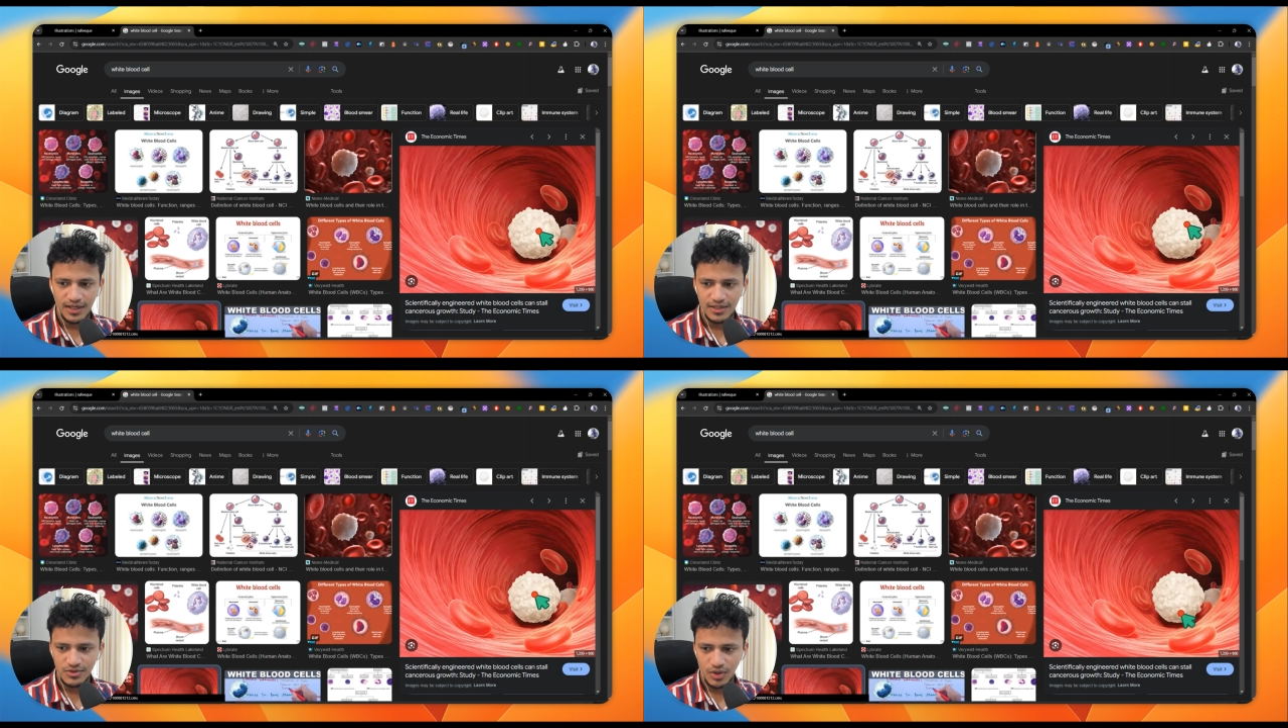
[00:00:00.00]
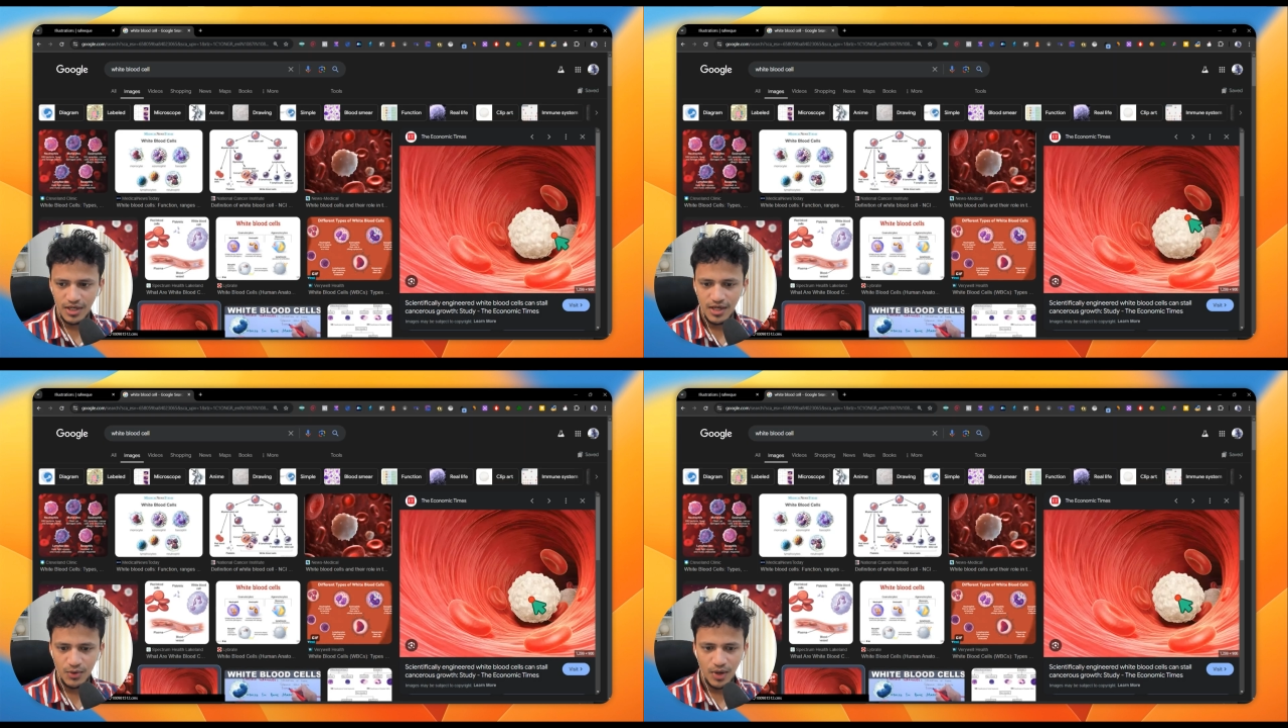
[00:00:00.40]
Okay, so
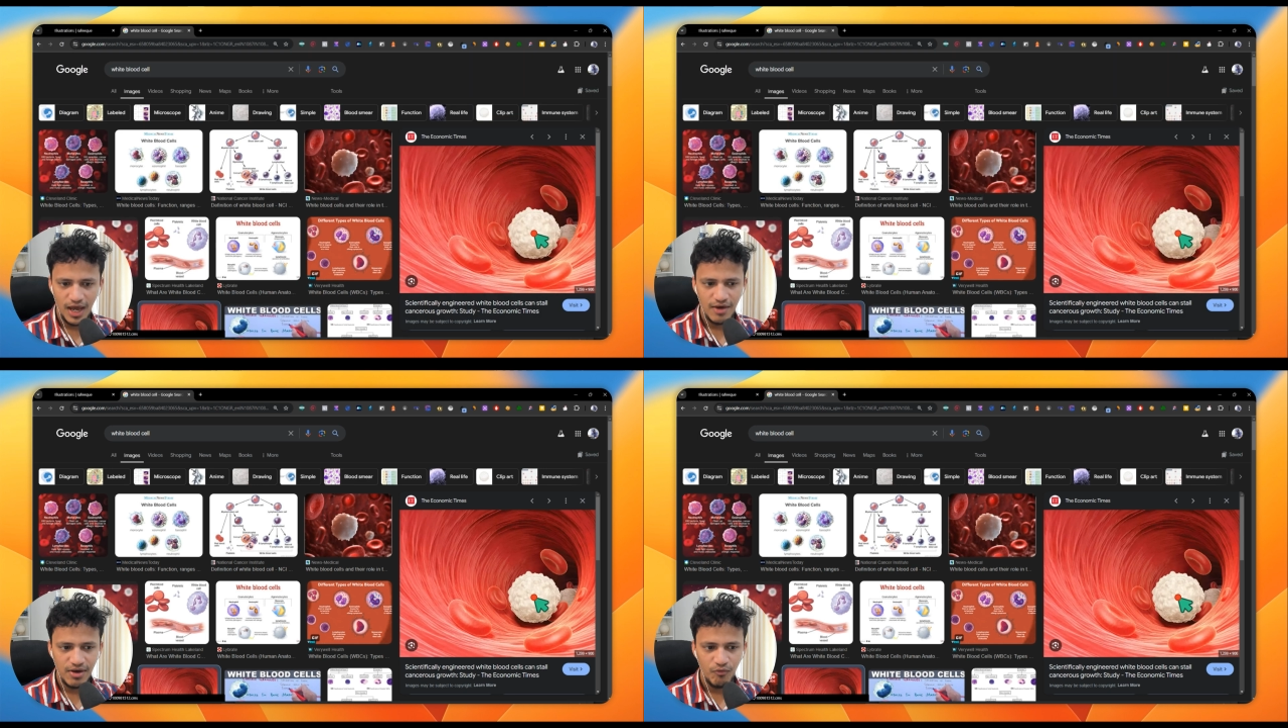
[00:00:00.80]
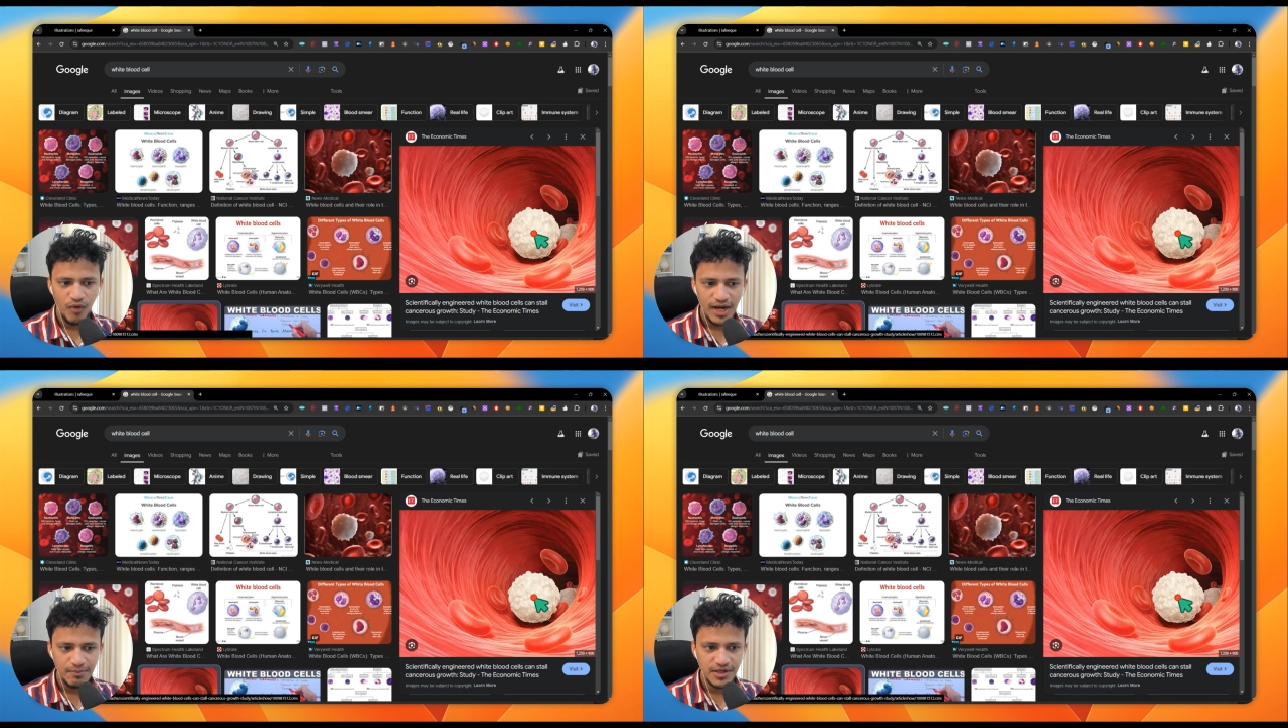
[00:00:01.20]
here you have a
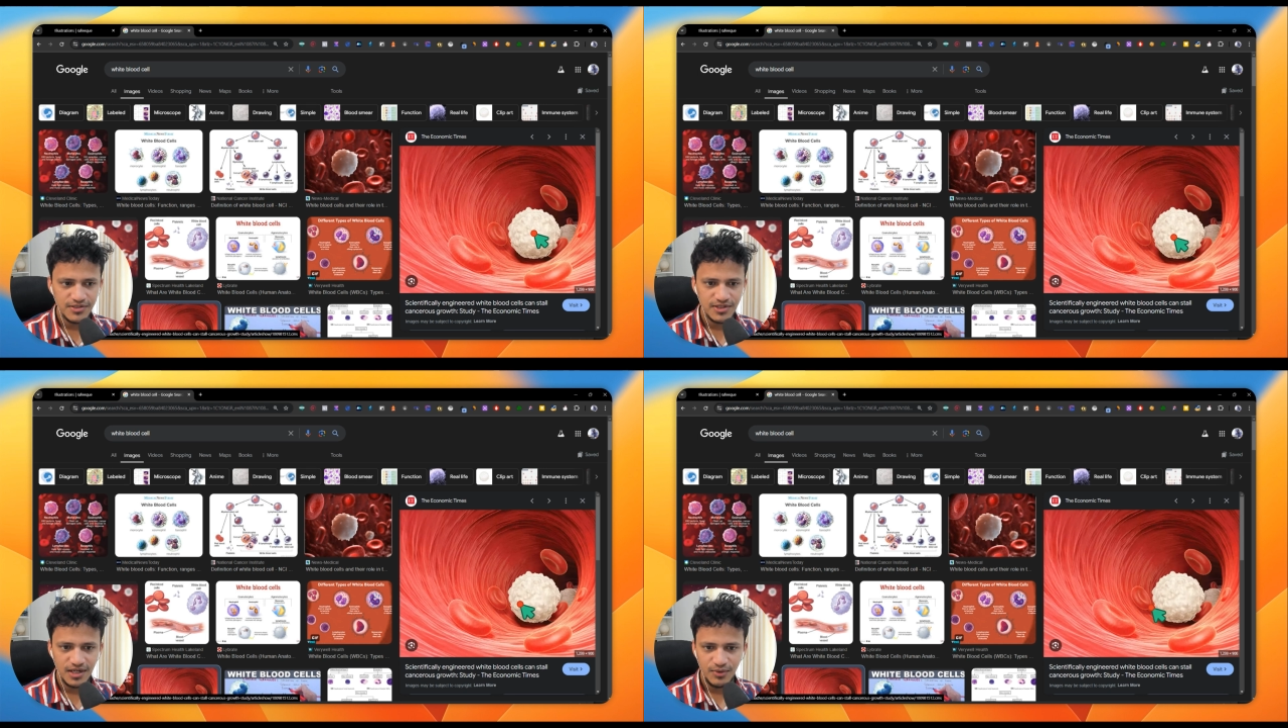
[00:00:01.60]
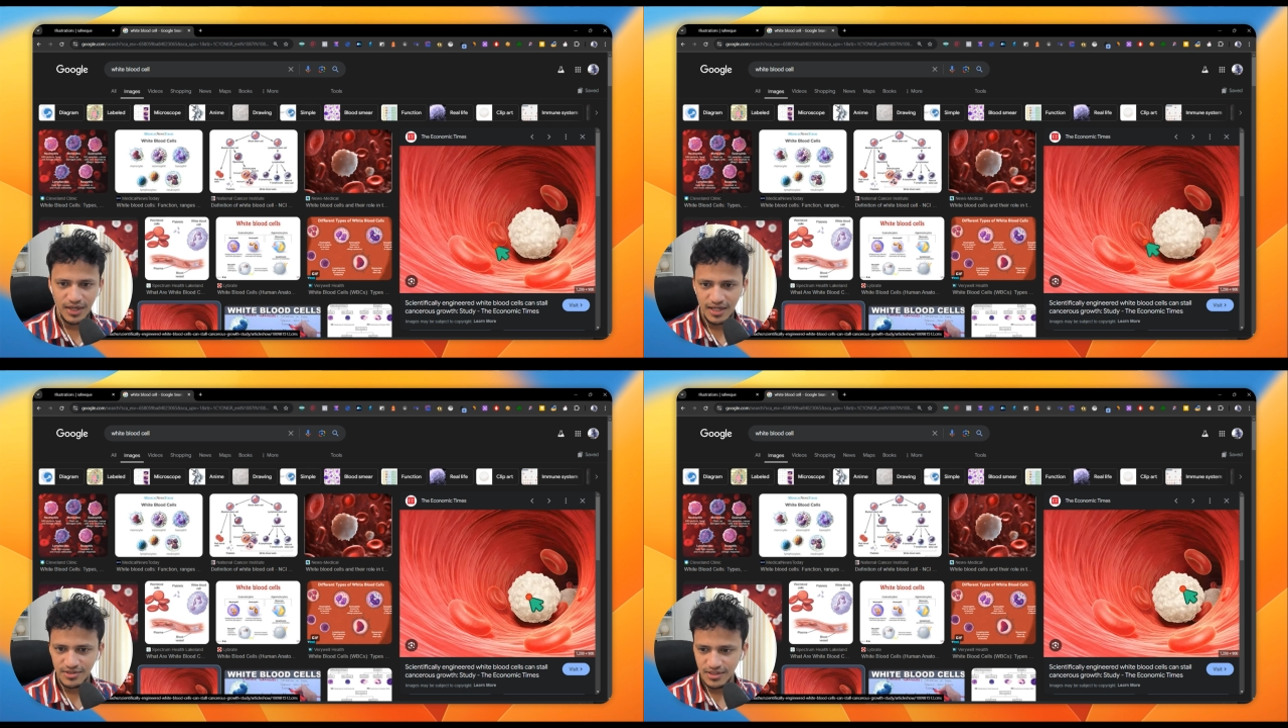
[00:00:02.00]
white blood cell. You
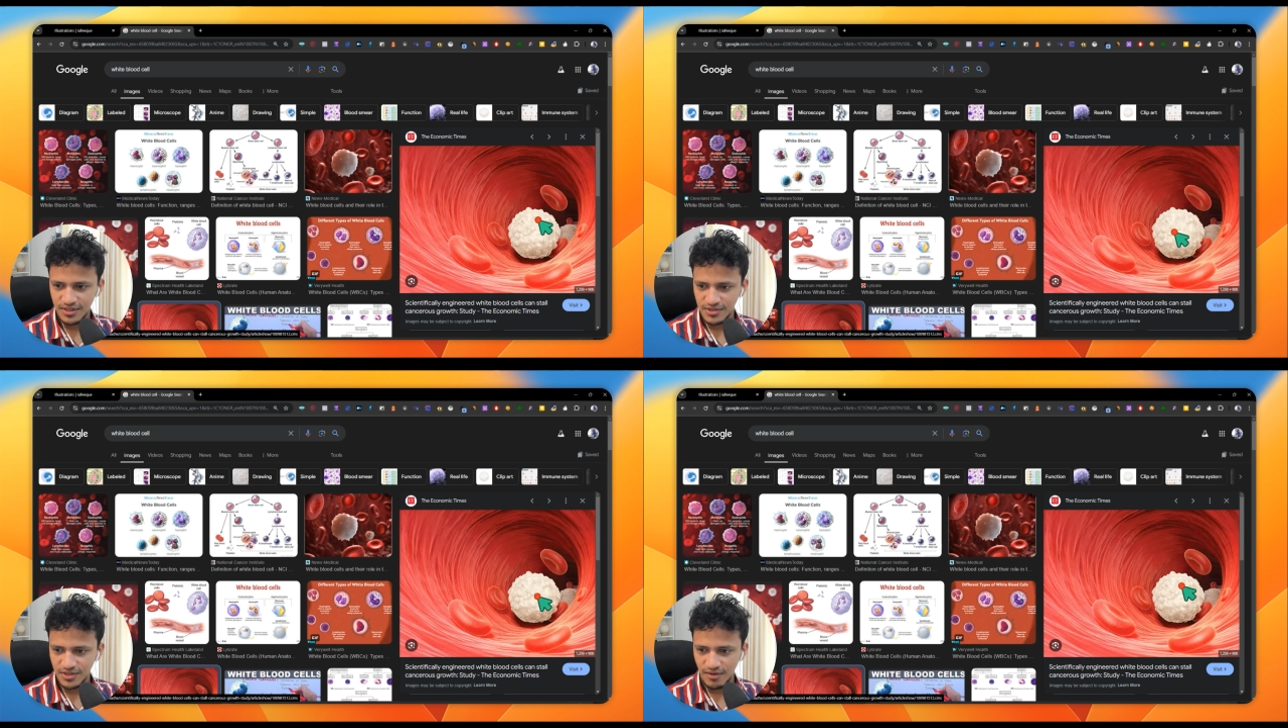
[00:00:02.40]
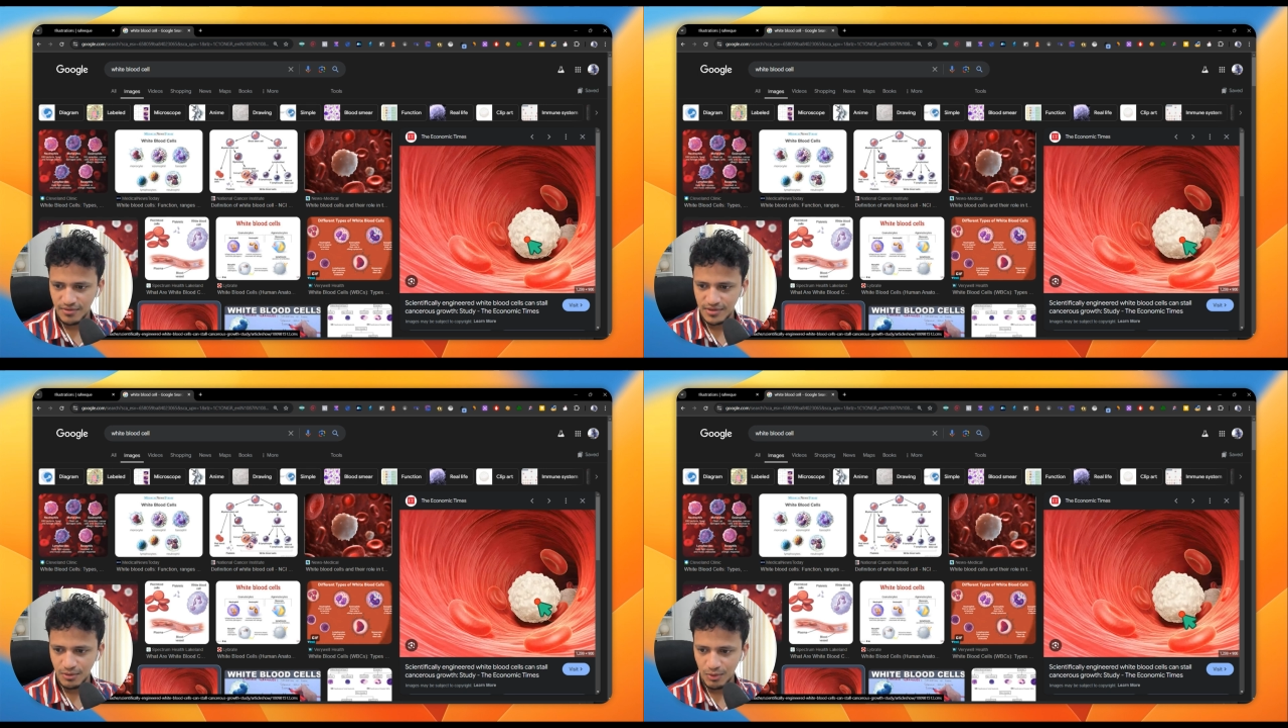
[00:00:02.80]
can see the
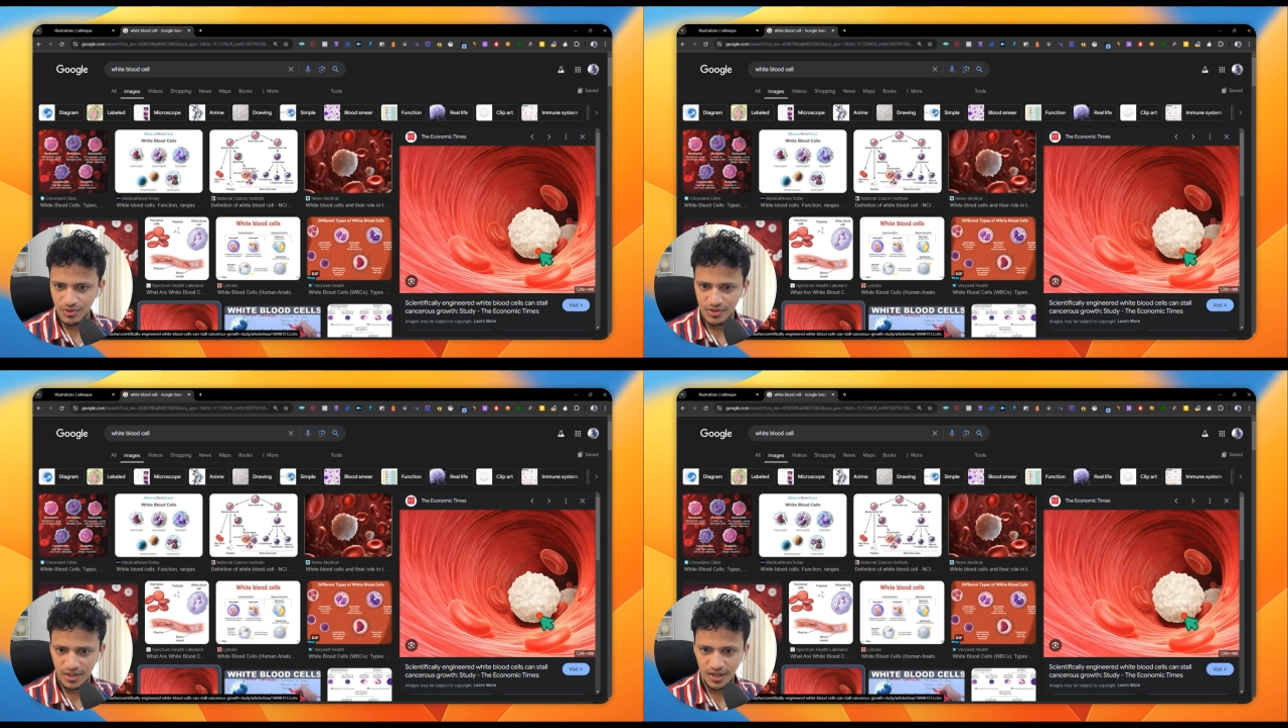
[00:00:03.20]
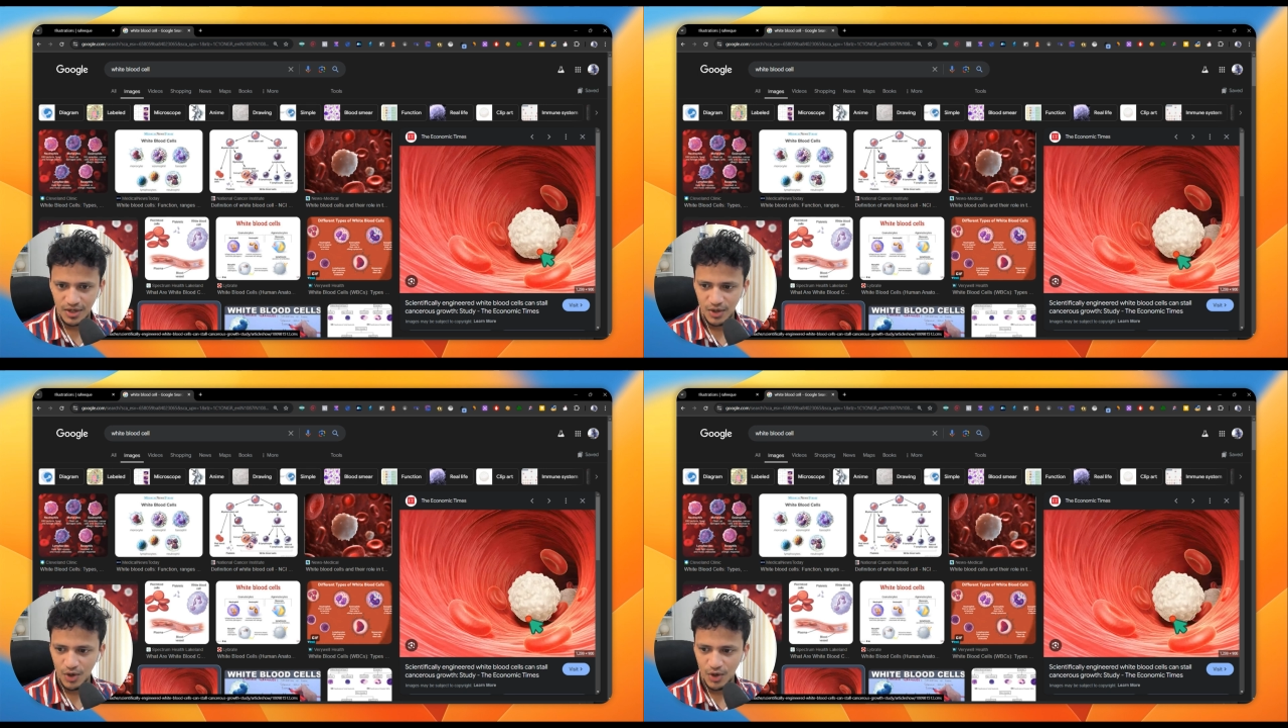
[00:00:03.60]
surface looks